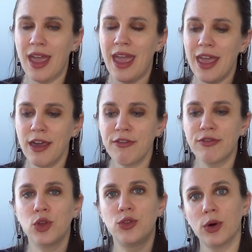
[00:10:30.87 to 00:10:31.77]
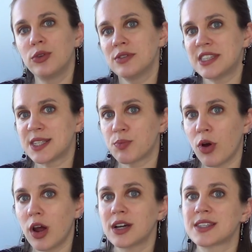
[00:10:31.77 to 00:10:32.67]
If you don't use these
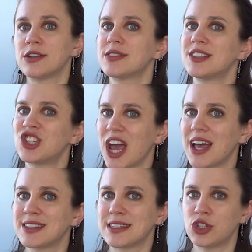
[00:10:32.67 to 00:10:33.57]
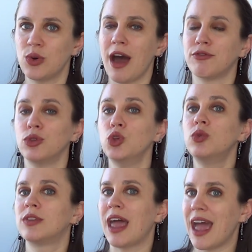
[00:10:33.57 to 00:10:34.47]
products, there's a chance that you have new
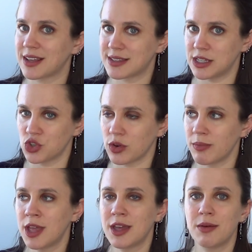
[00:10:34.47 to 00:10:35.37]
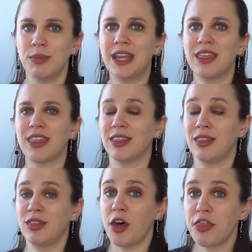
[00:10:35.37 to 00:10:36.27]
tank syndrome, meaning that
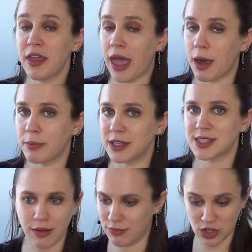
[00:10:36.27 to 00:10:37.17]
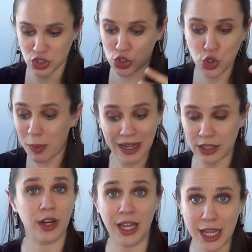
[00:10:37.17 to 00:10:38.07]
nothing happens. There's no
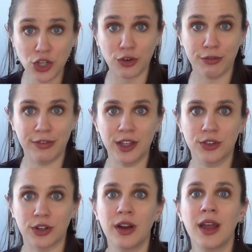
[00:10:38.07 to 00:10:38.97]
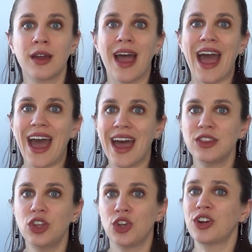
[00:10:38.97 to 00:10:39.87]
bacteria in your filter,
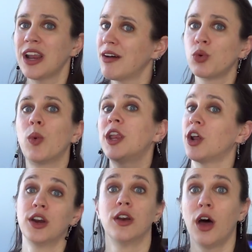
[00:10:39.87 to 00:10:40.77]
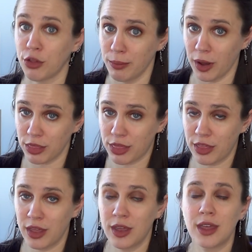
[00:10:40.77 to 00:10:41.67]
and you're gonna have to wait another month.
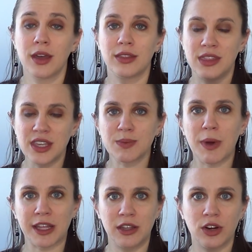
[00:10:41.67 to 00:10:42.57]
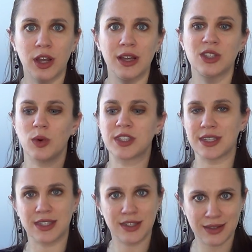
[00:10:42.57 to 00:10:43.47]
This bacteria is what
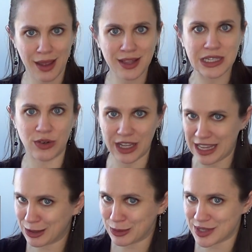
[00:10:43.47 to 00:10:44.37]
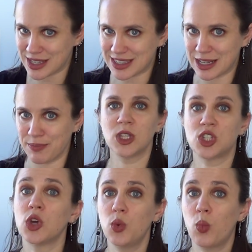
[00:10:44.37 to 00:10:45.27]
sustains your ecosystem. So
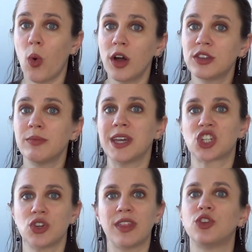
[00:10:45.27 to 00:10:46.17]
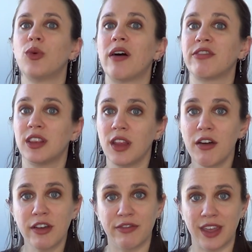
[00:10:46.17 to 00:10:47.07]
you want to make sure that you have enough
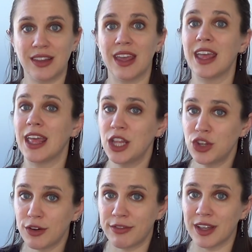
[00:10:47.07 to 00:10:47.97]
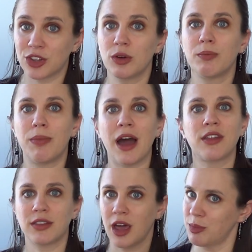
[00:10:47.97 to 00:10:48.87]
of it in your filter by the
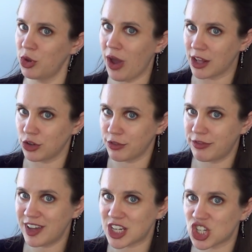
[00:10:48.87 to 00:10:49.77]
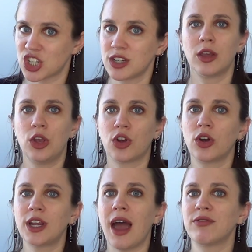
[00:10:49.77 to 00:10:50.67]
time you add your fish. You're
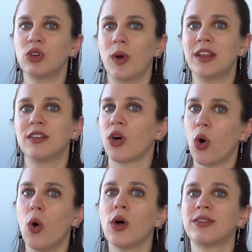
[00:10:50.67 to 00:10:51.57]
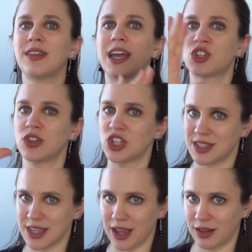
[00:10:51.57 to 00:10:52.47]
gonna have to wait till the whole nitrogen
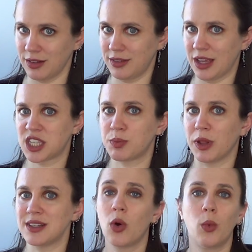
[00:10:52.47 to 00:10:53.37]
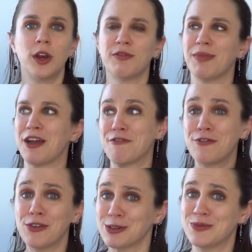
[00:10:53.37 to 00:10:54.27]
cycle takes place. One of my
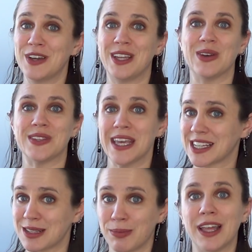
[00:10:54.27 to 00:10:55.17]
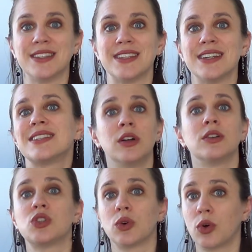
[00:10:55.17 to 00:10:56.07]
first videos explains this,
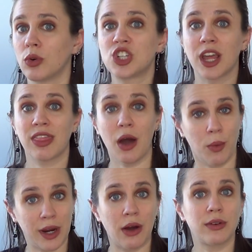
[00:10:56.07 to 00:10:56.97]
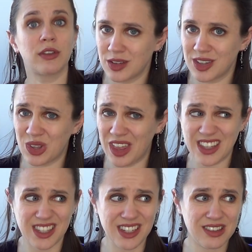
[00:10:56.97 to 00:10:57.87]
so go check that one out. So
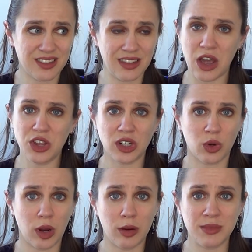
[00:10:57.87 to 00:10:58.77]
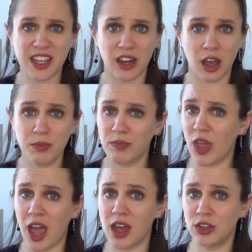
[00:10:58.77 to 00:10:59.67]
that's it. Now your aquarium's set up
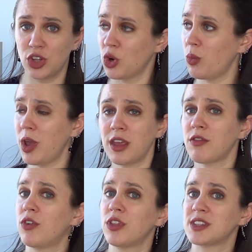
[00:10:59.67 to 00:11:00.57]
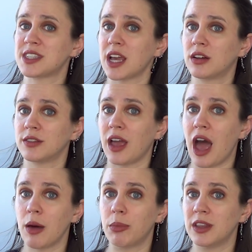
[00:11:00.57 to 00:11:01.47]
and you're waiting for the cycle to
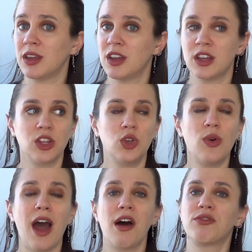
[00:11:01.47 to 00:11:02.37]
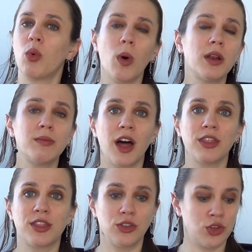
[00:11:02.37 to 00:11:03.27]
happen. You have 1
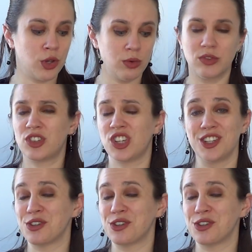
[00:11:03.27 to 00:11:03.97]
month to change your